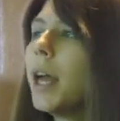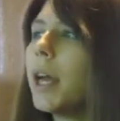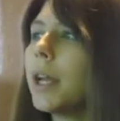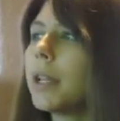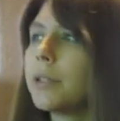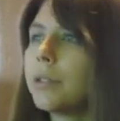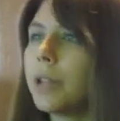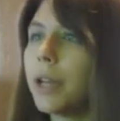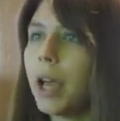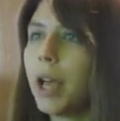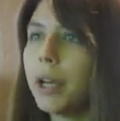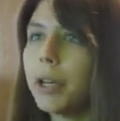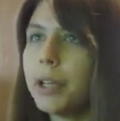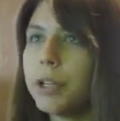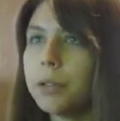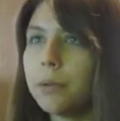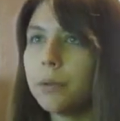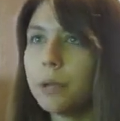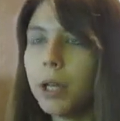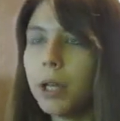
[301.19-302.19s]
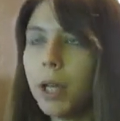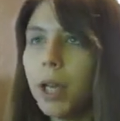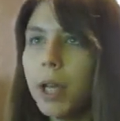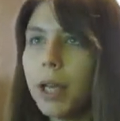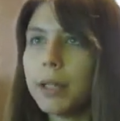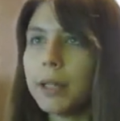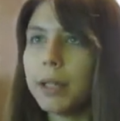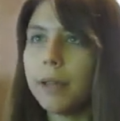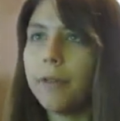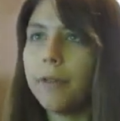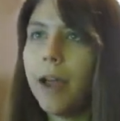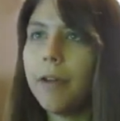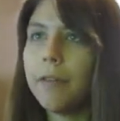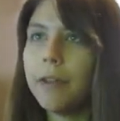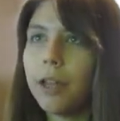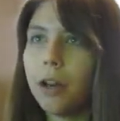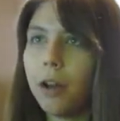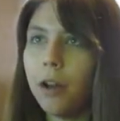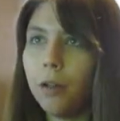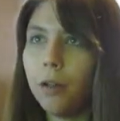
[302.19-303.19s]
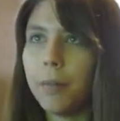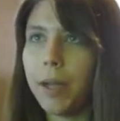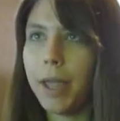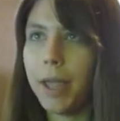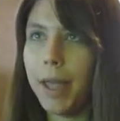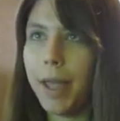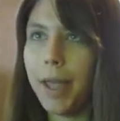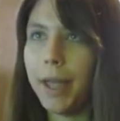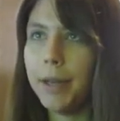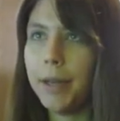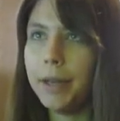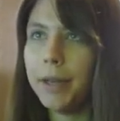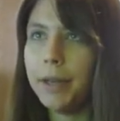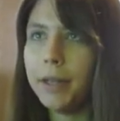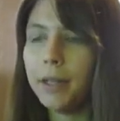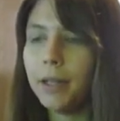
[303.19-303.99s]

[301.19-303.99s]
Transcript: And so I kind of just, instead of having it all in my head,